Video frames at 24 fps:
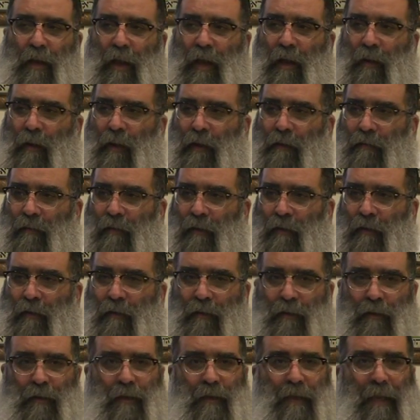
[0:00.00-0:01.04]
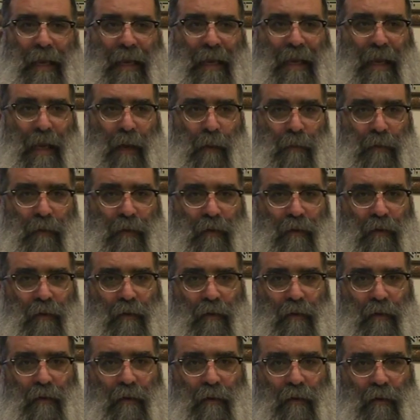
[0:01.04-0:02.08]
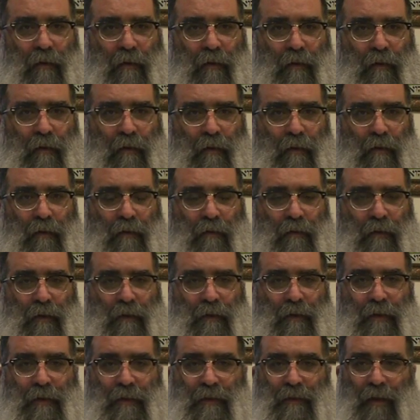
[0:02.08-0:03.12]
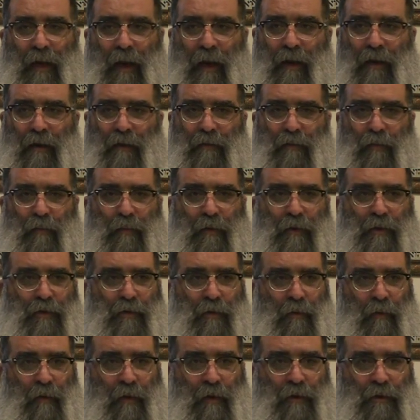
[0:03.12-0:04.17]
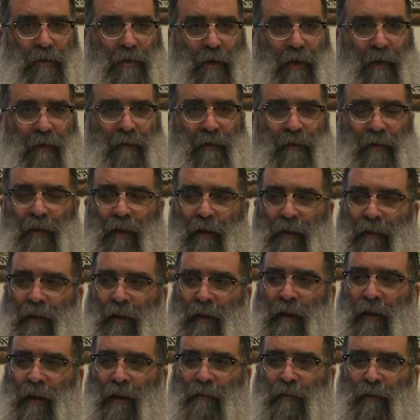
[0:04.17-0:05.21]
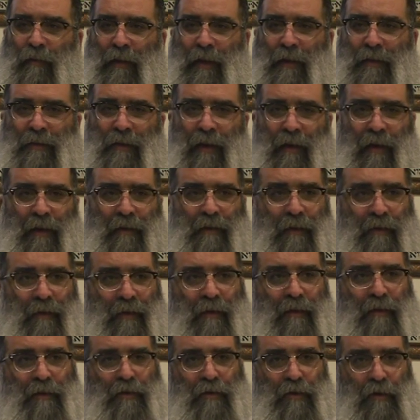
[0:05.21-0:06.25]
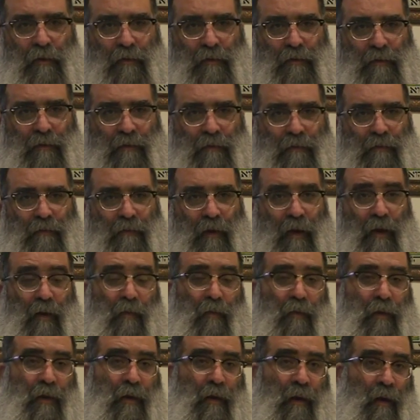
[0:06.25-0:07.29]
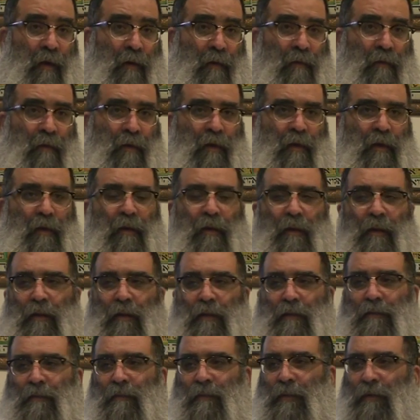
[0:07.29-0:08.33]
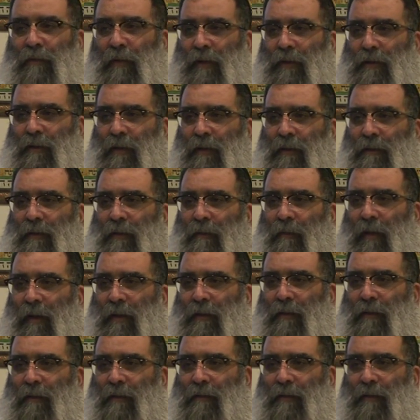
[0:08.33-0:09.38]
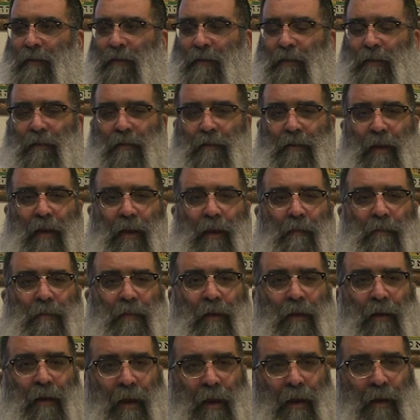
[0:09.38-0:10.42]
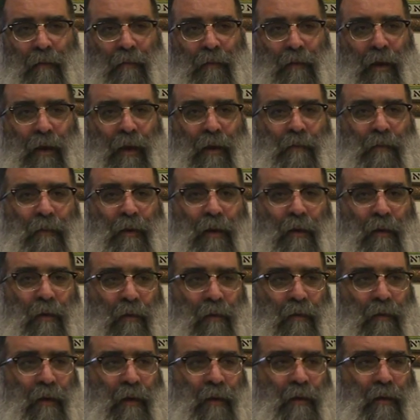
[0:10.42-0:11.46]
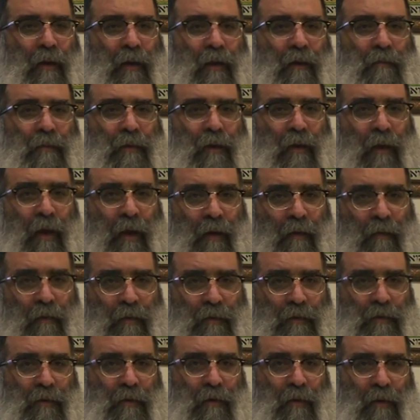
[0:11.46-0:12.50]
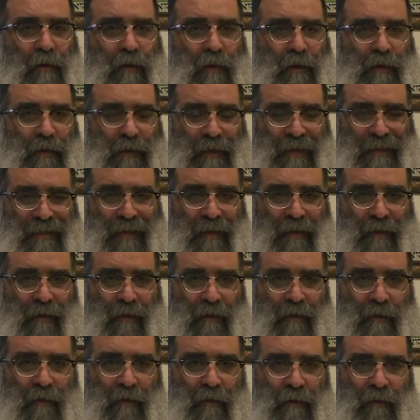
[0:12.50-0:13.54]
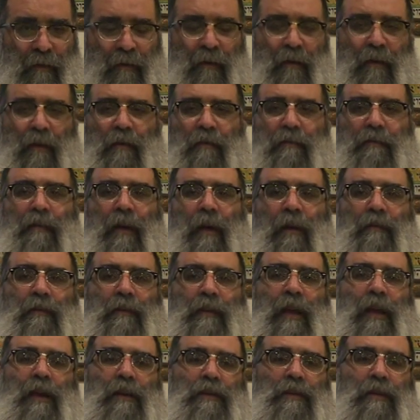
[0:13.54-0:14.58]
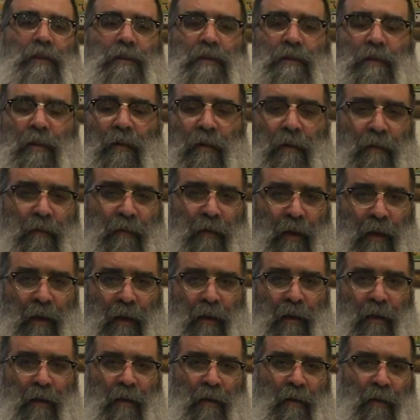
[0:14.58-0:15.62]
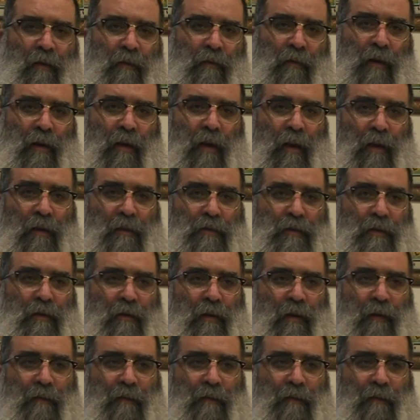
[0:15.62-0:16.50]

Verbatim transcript: However, they kept the desire to be Jewish, even their Avodah Zarah they did as Jews. And we know, the Midrash tells us, the Gemara tells us, they kept their name, they kept their clothing, they kept the language. These are the foundations of a, of a culture.